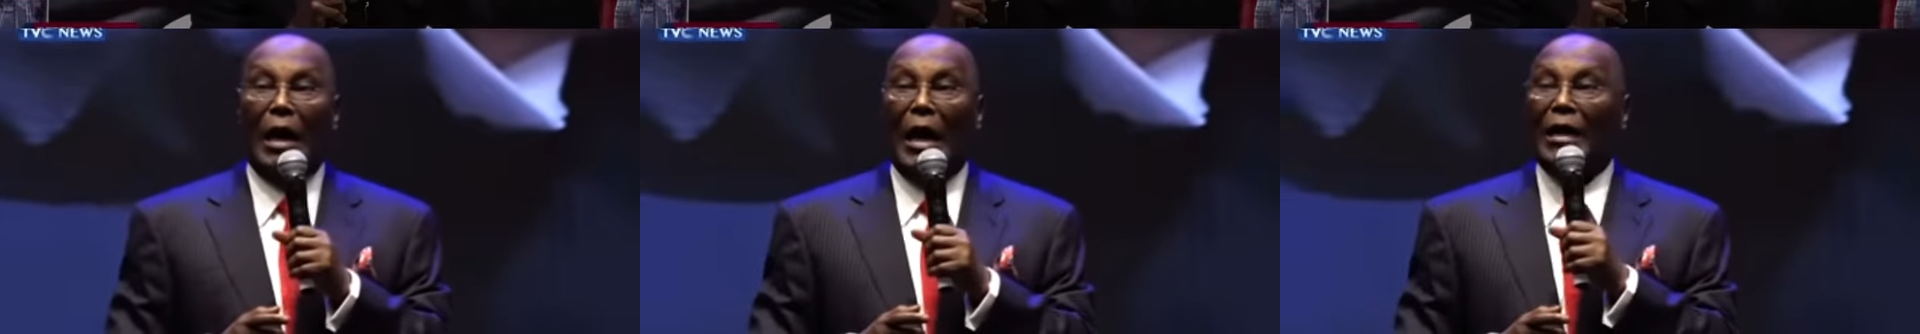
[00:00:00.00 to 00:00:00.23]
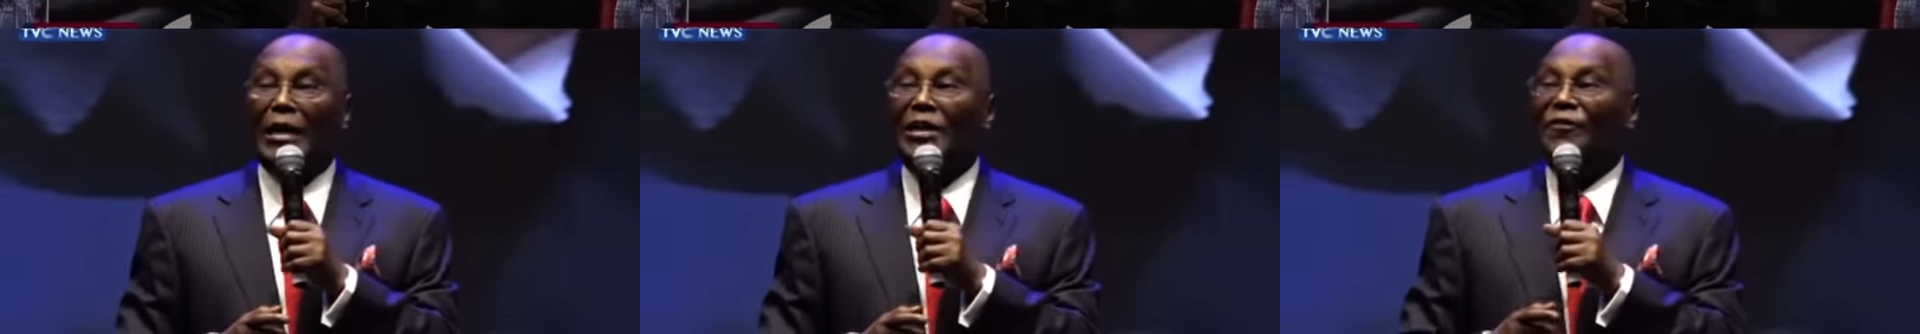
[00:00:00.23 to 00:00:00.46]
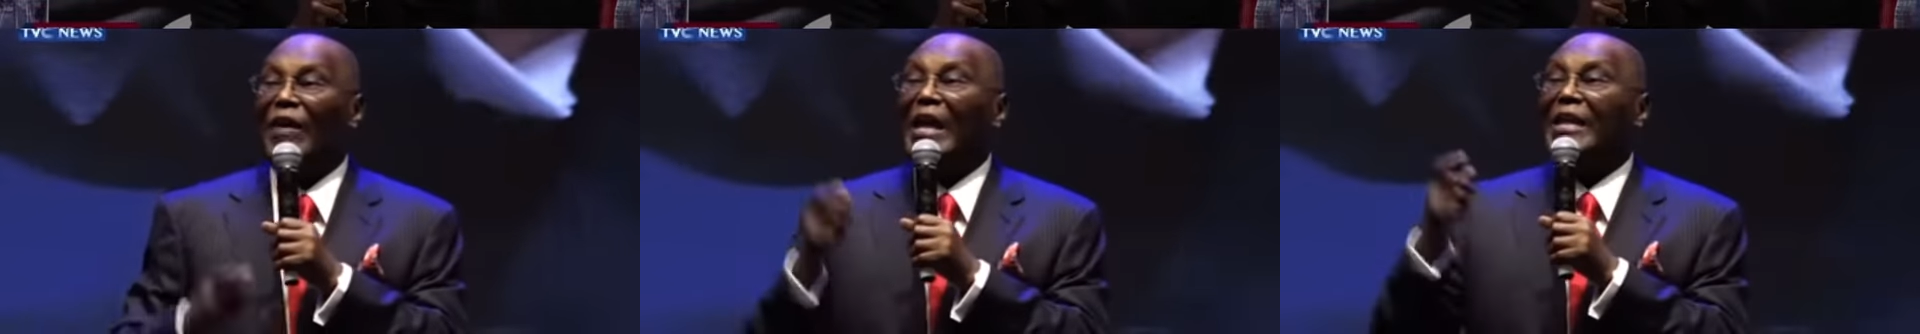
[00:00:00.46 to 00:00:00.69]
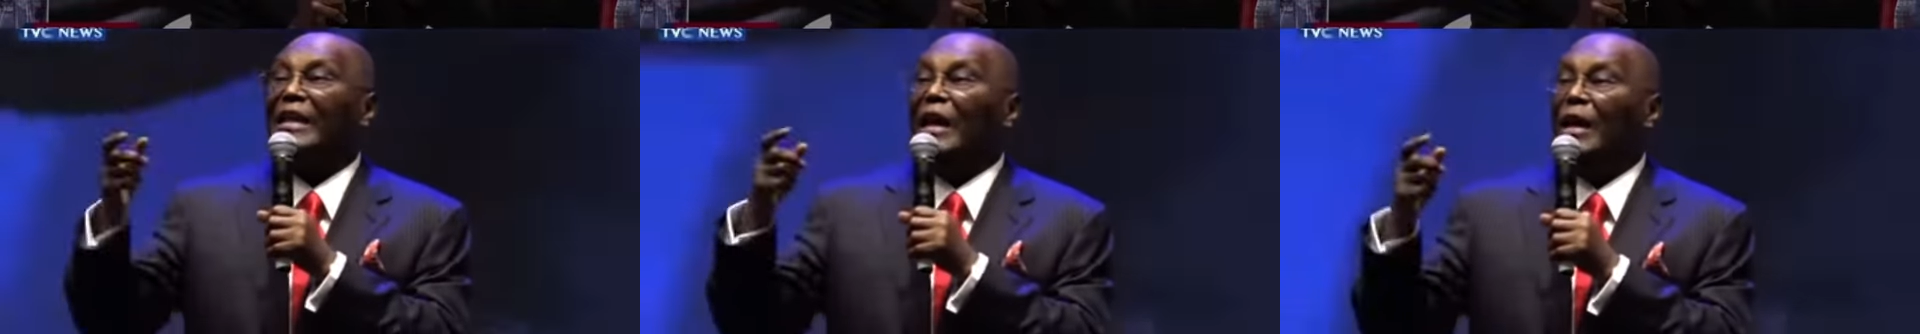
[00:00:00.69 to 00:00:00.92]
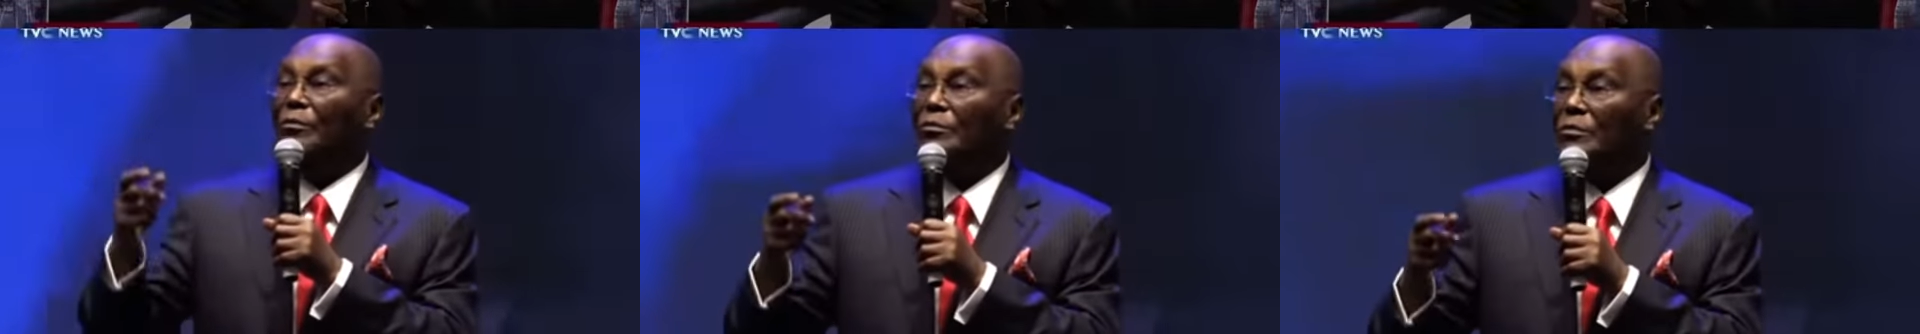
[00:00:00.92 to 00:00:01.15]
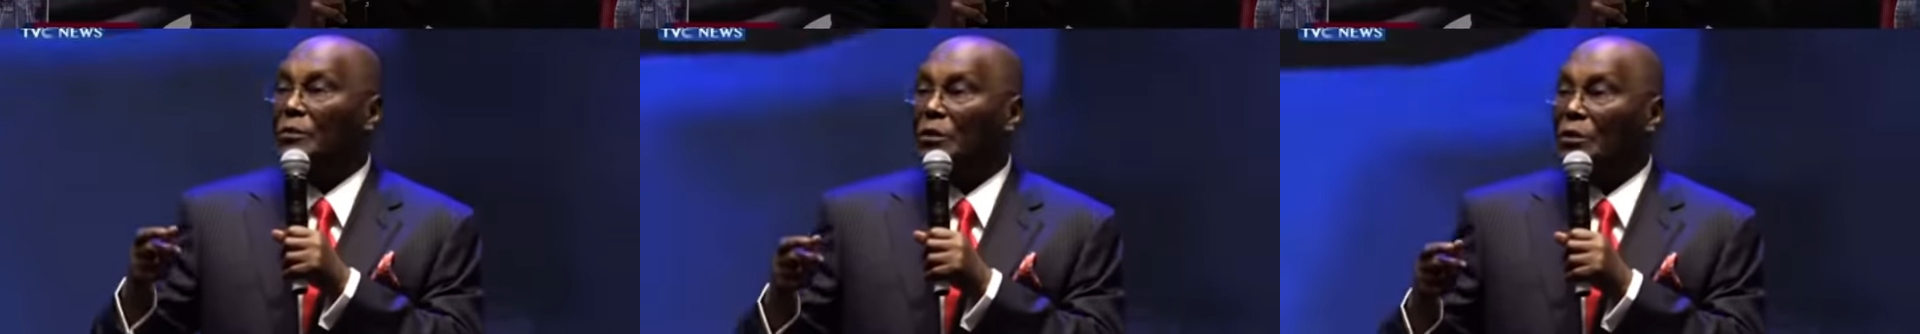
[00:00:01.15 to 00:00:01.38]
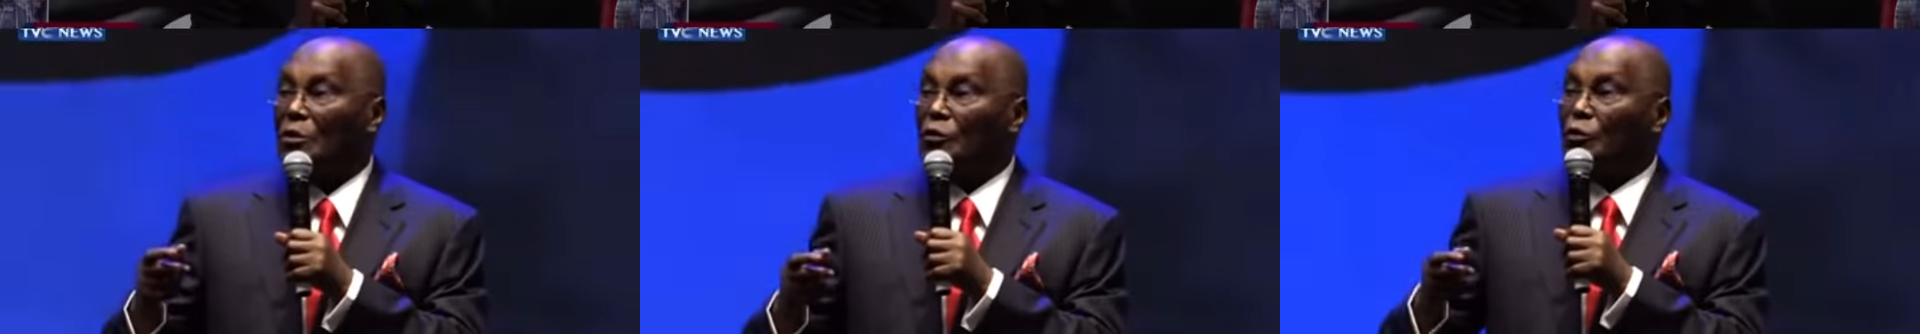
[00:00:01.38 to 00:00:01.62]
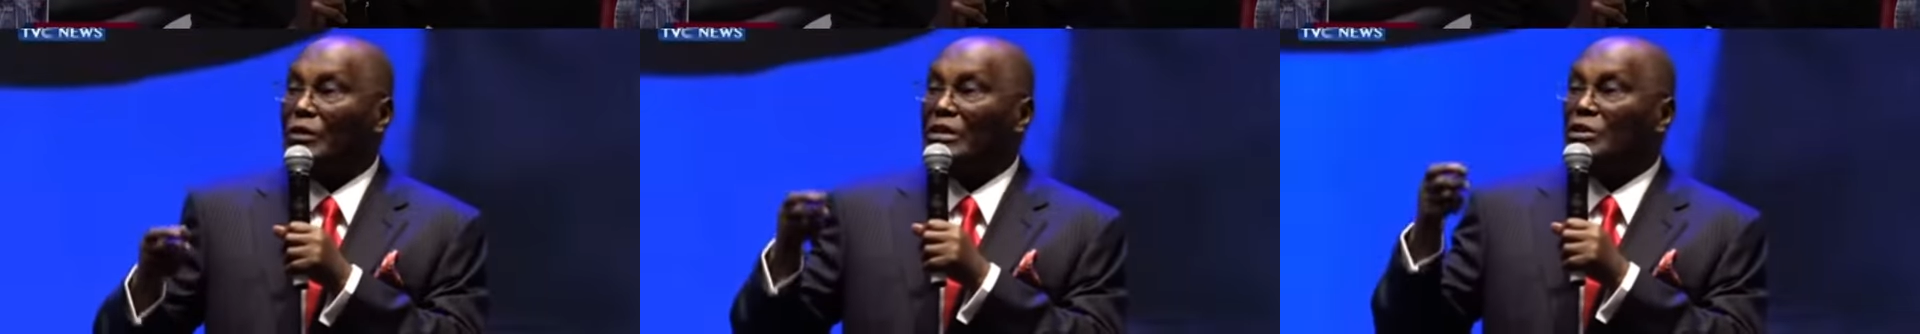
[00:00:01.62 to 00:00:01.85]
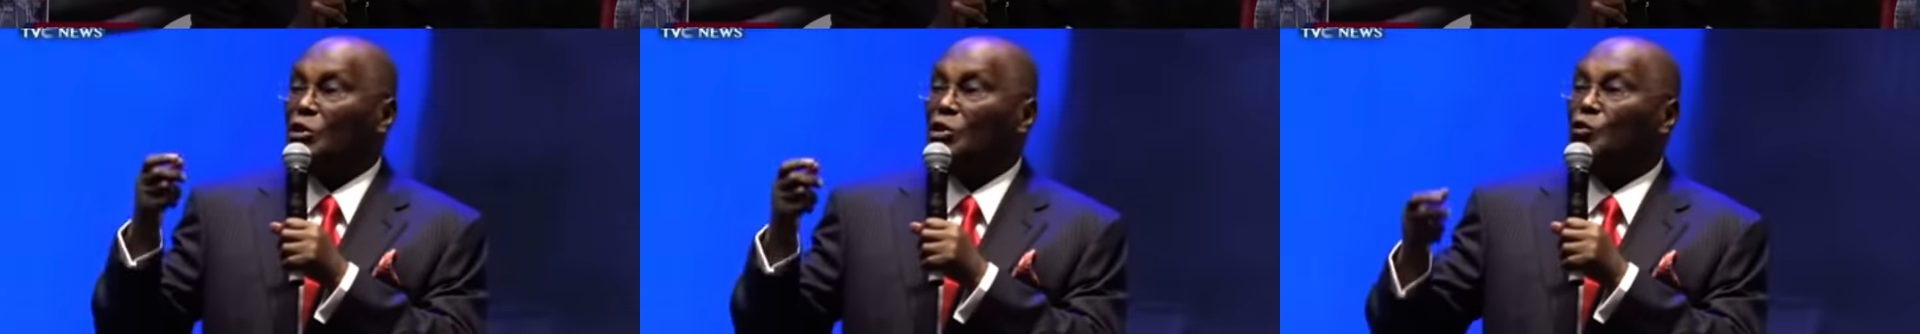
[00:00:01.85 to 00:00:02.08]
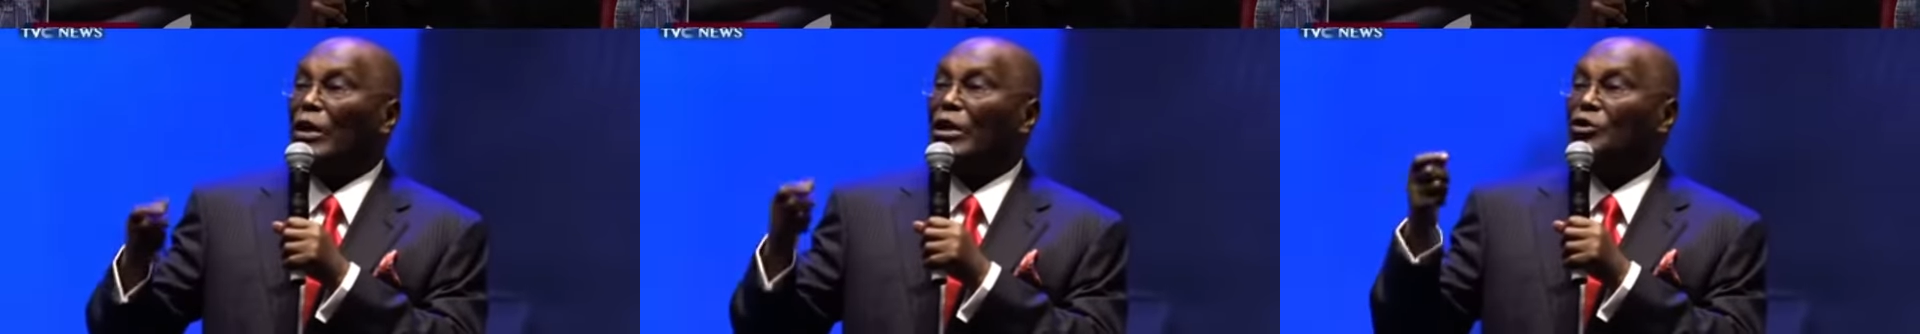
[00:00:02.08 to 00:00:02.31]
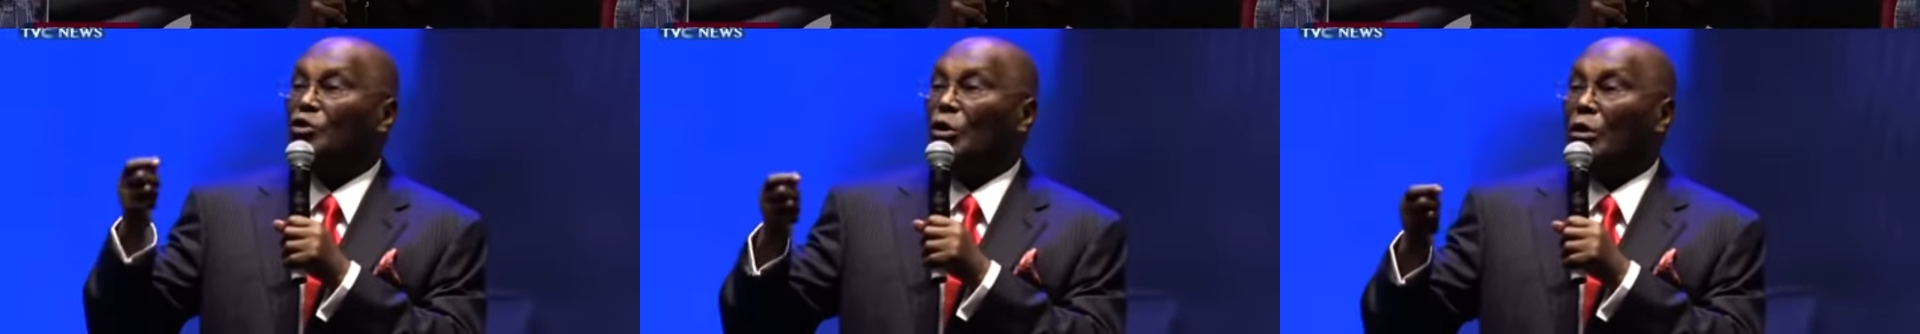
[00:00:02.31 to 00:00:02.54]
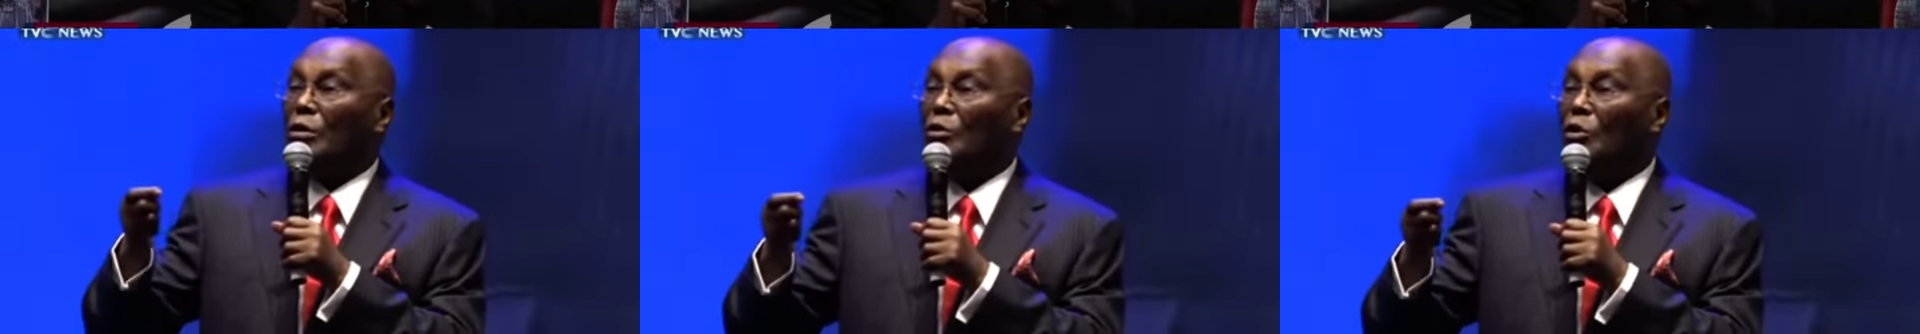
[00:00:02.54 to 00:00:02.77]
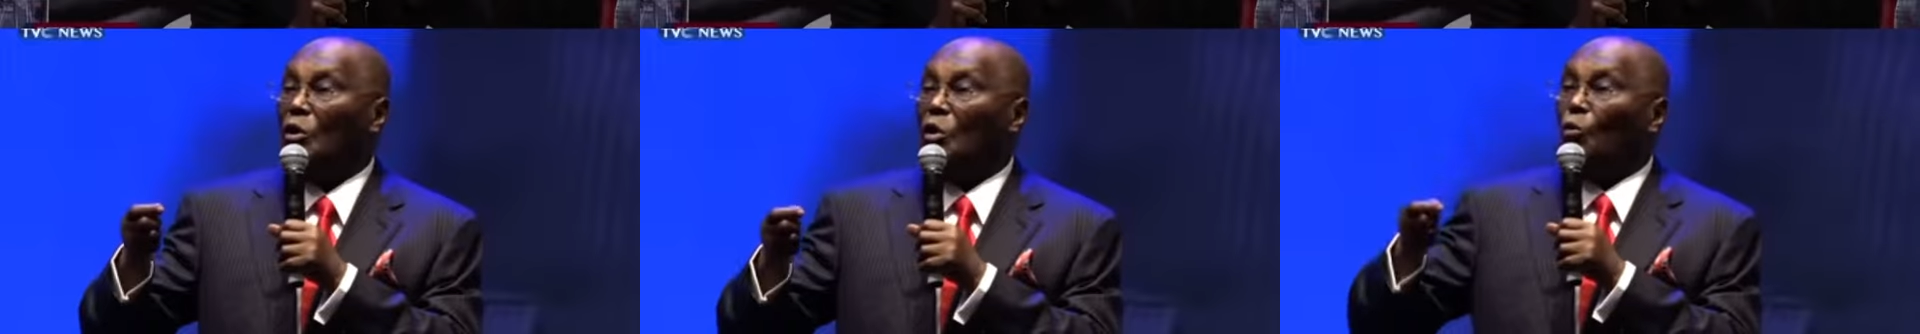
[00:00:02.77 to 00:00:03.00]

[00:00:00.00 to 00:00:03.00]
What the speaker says: I referred them to the situation